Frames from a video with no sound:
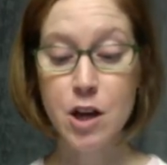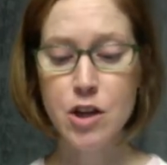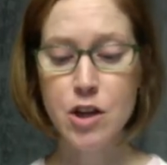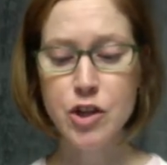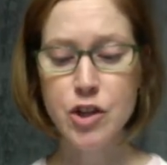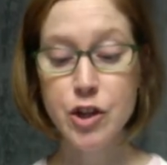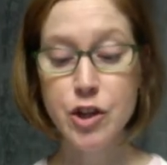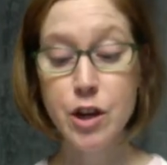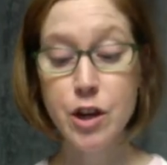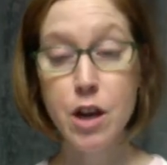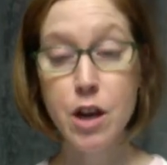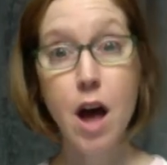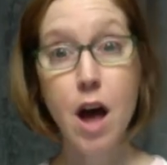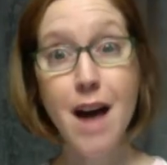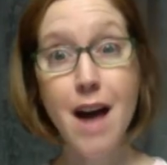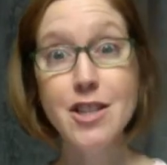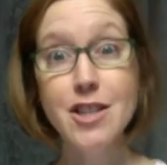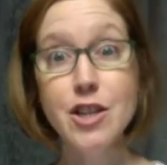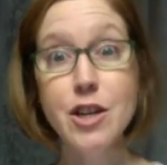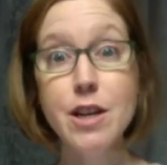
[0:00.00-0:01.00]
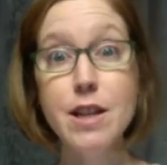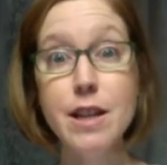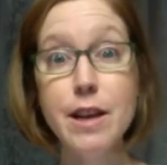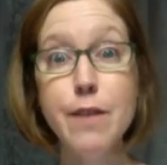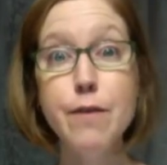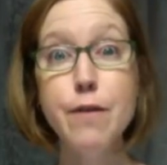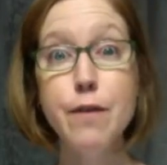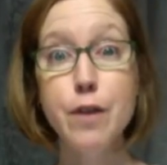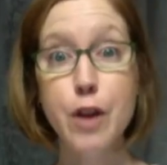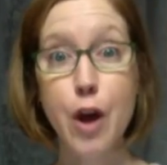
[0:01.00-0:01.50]
should logically
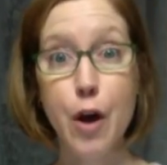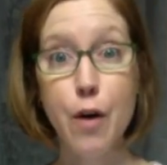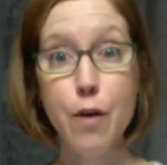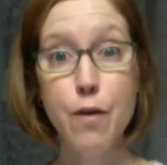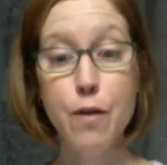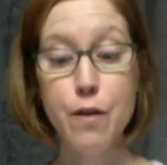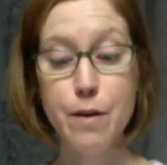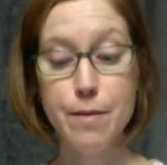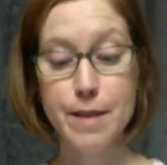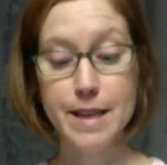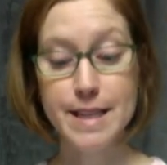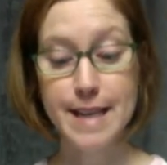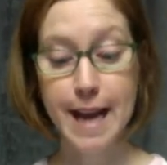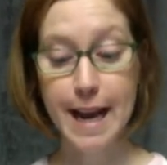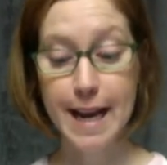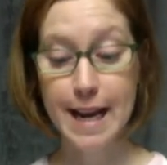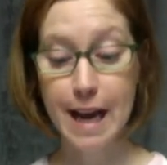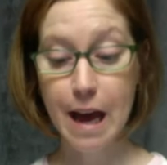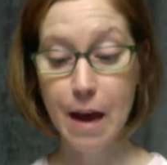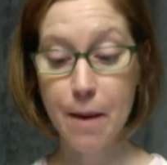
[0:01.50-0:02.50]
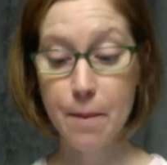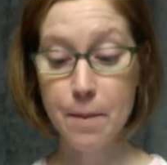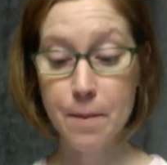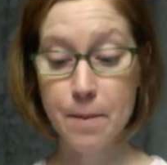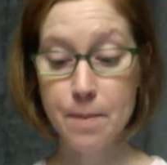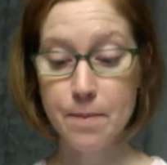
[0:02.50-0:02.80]
flow from the data.